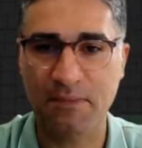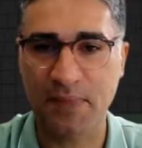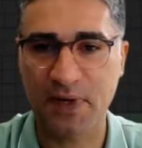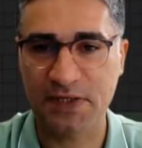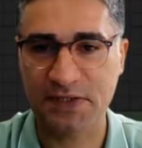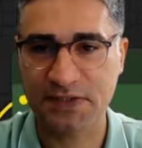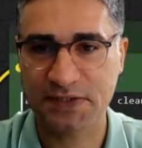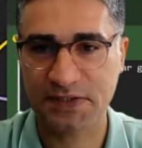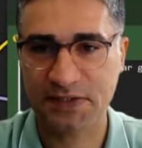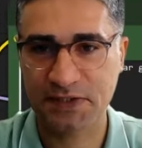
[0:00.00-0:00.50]
the
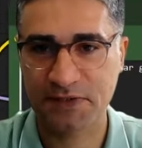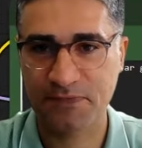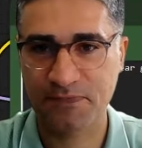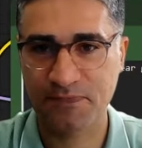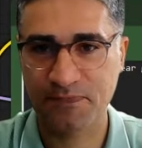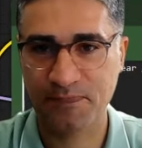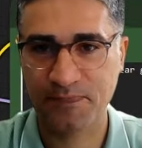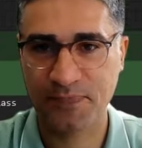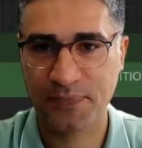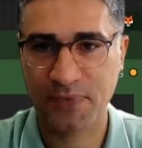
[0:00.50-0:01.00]
mask.
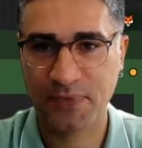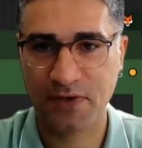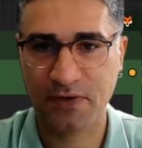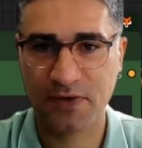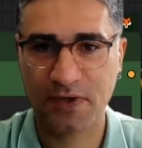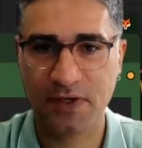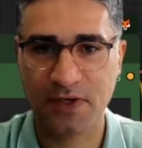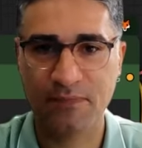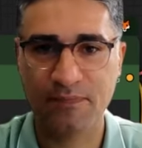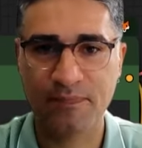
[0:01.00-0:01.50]

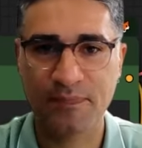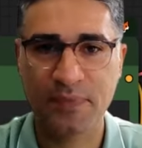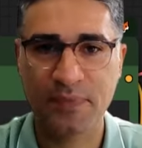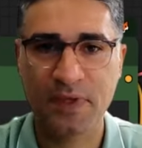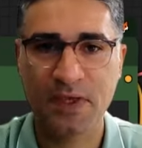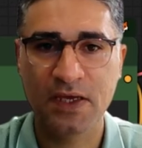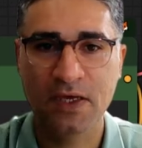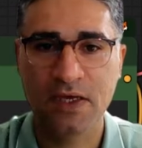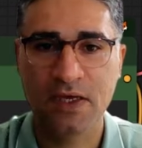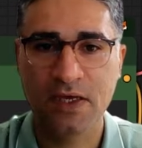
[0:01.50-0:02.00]
Okay,
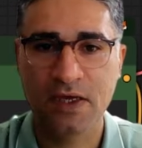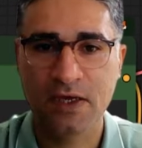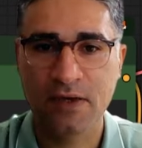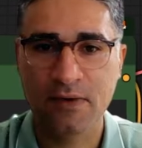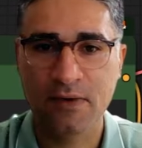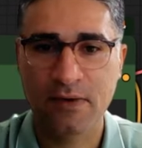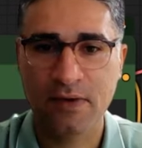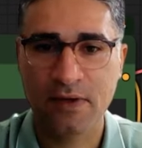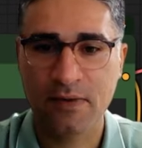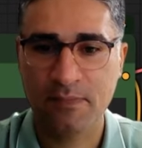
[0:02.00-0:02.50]

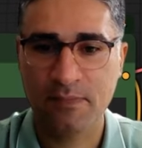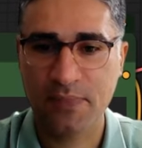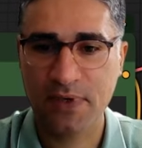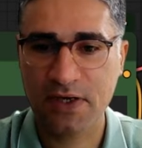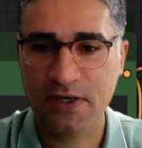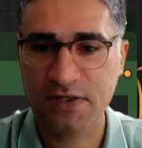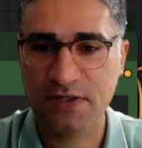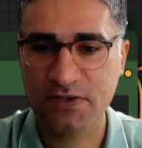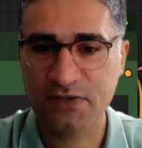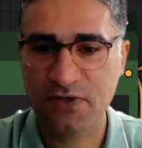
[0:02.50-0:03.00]

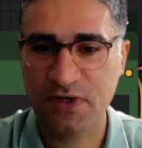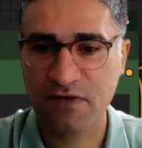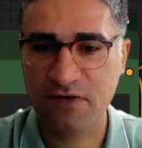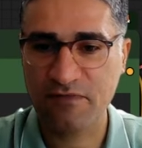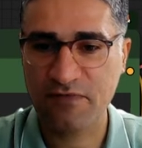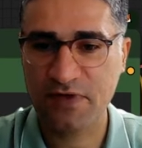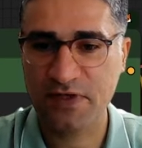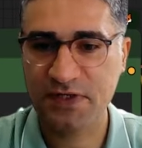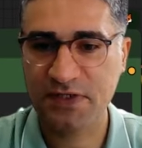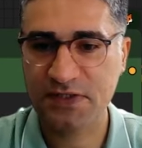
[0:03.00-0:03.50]
because you
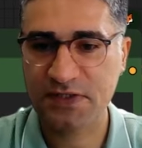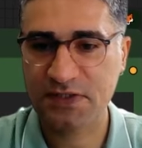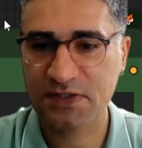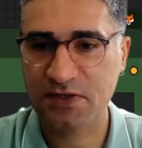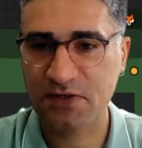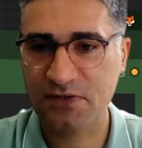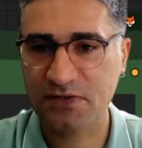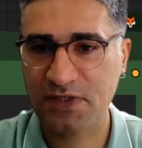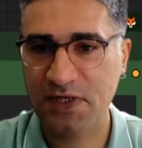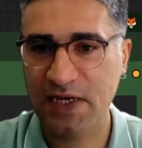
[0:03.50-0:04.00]
have
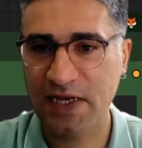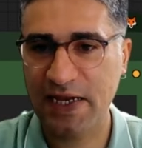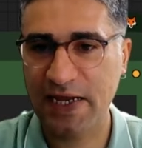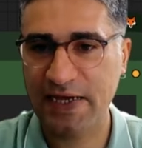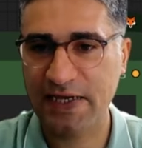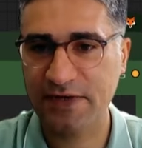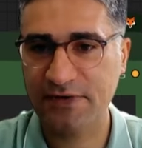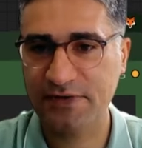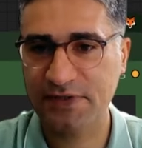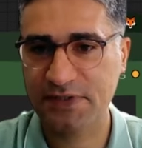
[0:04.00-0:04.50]
installed the
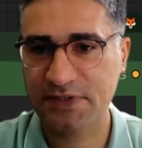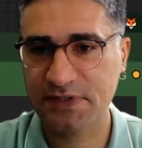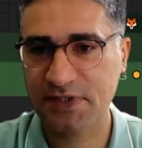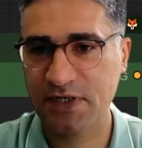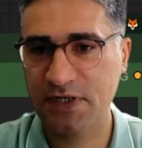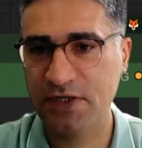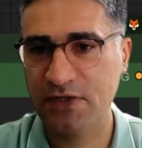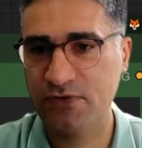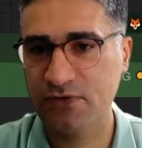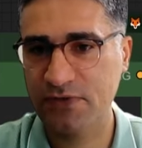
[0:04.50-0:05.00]
layer
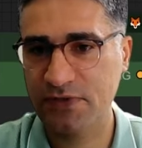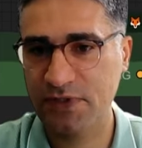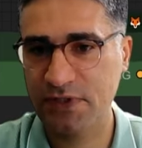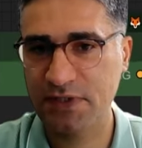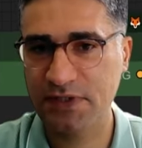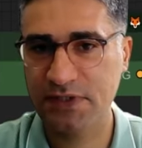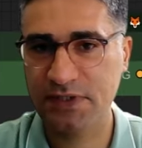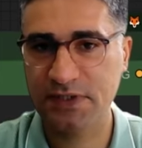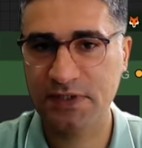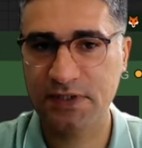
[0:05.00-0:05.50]
style
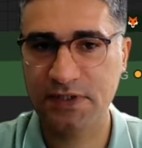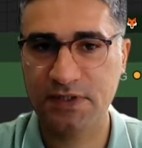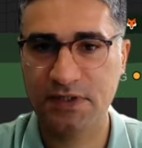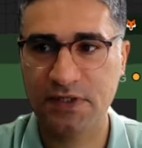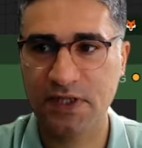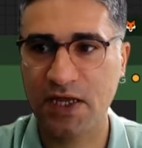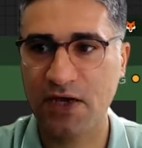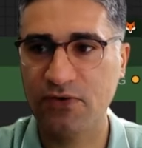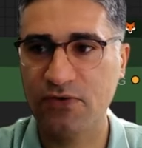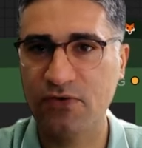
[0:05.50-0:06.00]
utility,
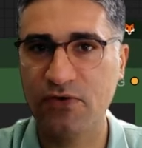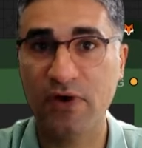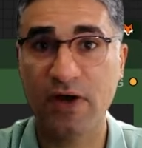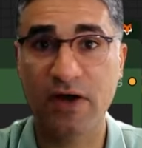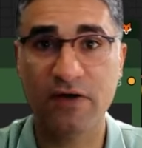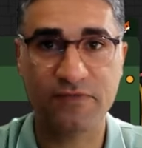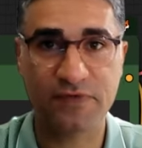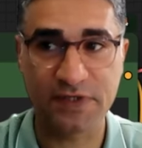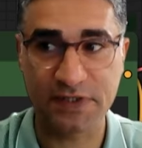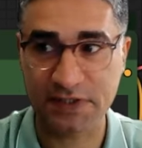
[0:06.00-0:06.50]
now you
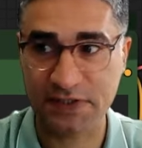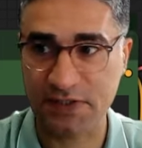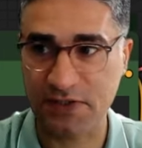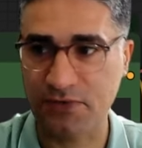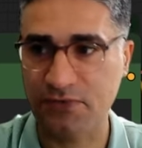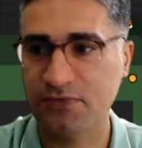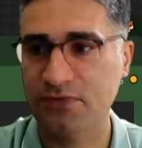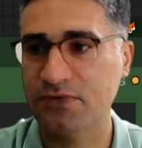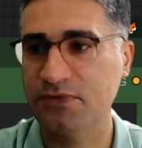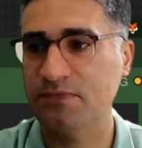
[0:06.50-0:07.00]
have this
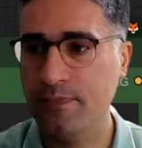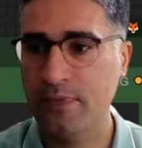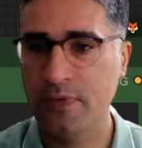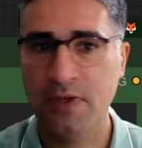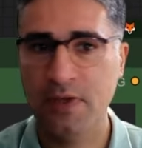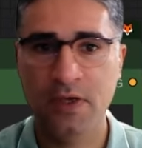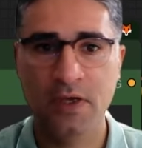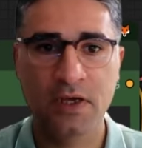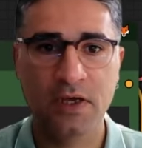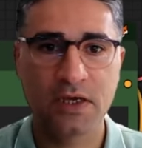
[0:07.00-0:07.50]
now.
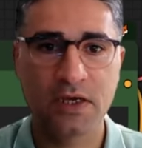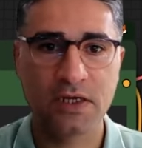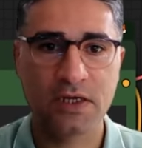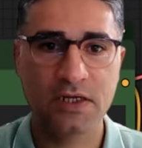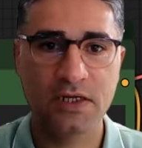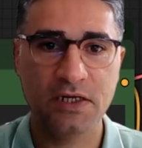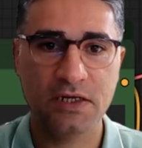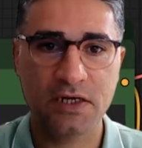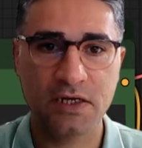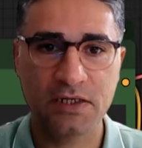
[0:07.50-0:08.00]

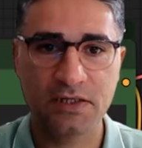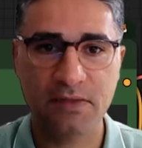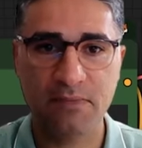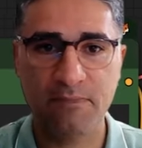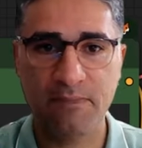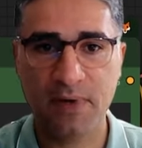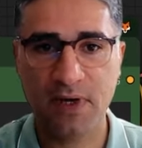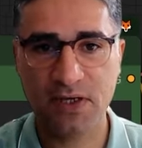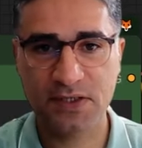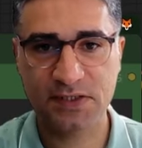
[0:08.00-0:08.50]
Click on the
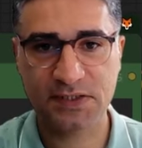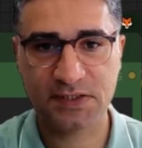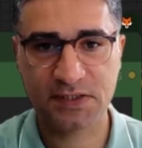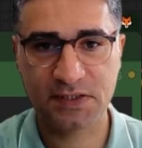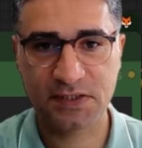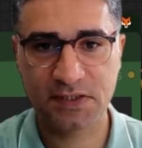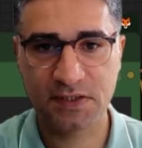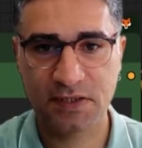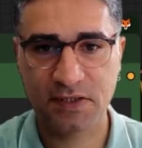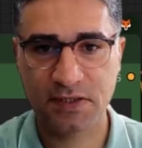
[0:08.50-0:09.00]

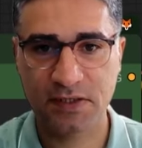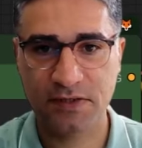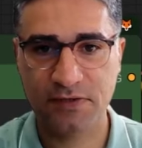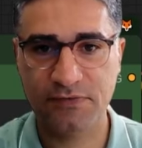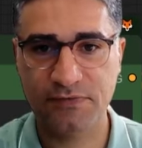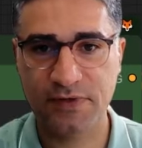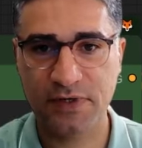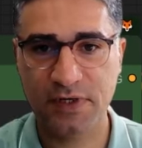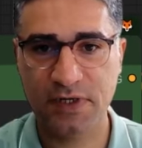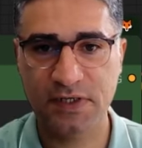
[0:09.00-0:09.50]
mask,
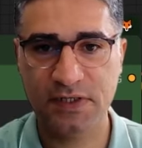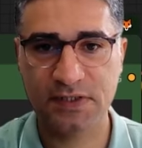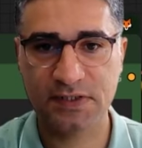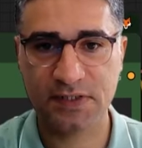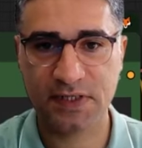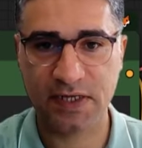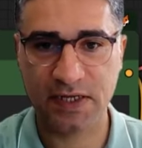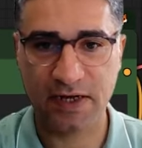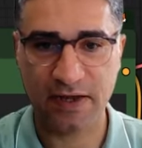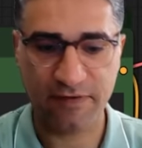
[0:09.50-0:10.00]

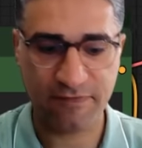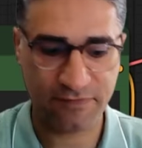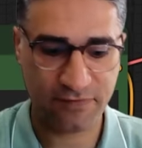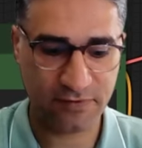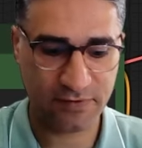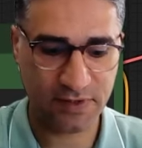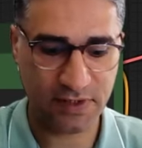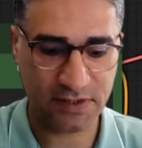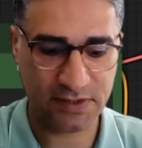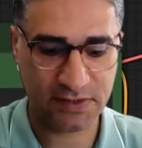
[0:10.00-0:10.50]
release, and
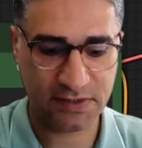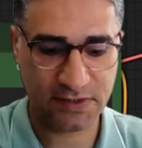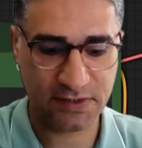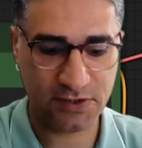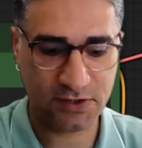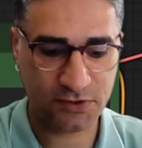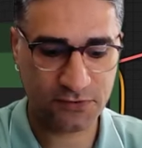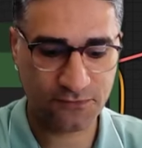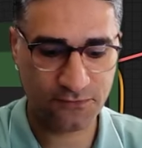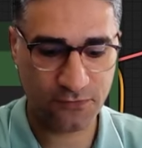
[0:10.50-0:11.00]
after that
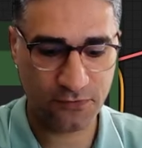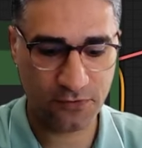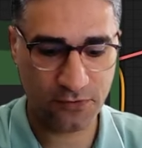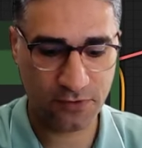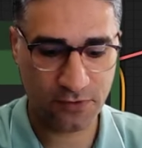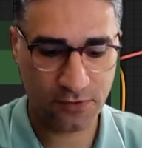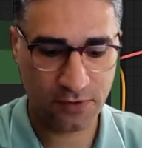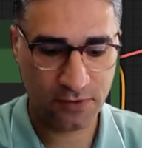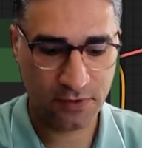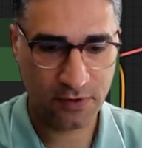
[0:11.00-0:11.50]
search
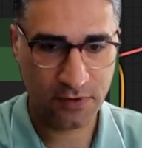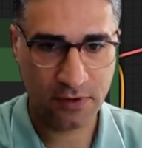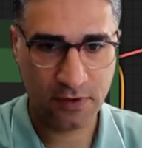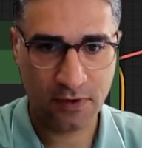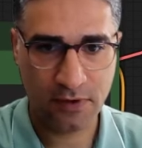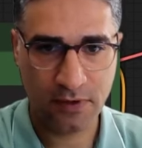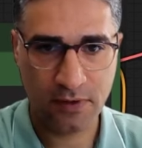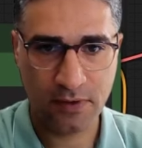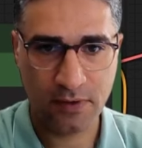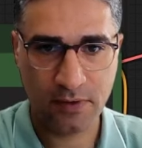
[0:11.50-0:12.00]
for
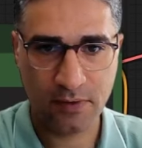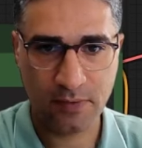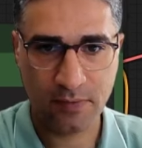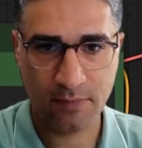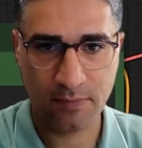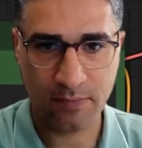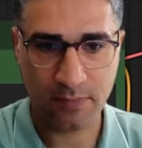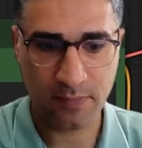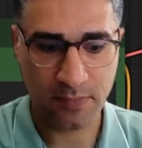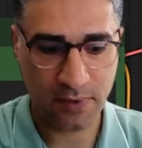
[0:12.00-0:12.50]

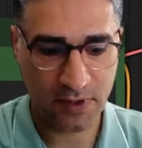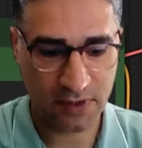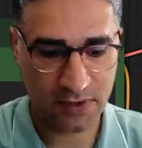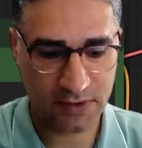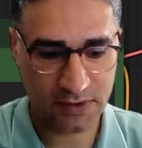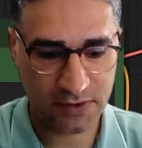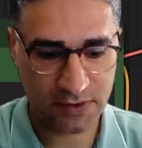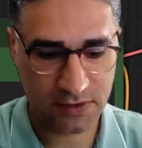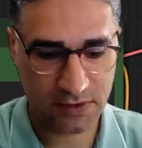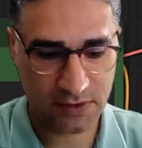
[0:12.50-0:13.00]

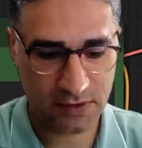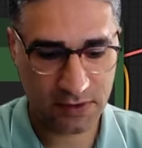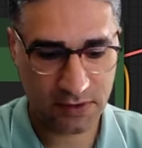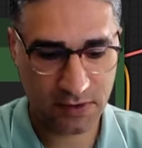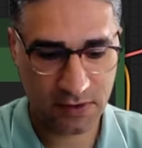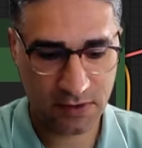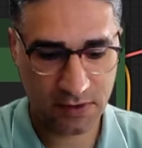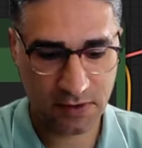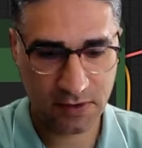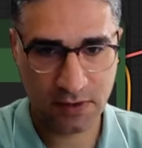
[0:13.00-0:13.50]

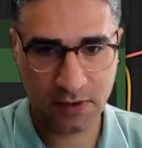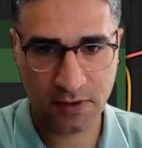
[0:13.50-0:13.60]
mask